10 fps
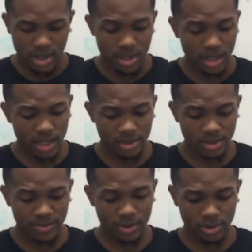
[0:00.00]
The
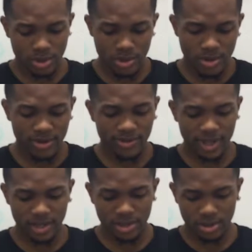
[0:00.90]
nature of control
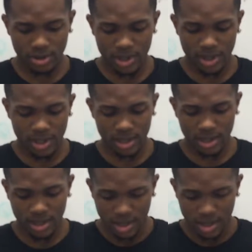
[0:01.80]
affects the training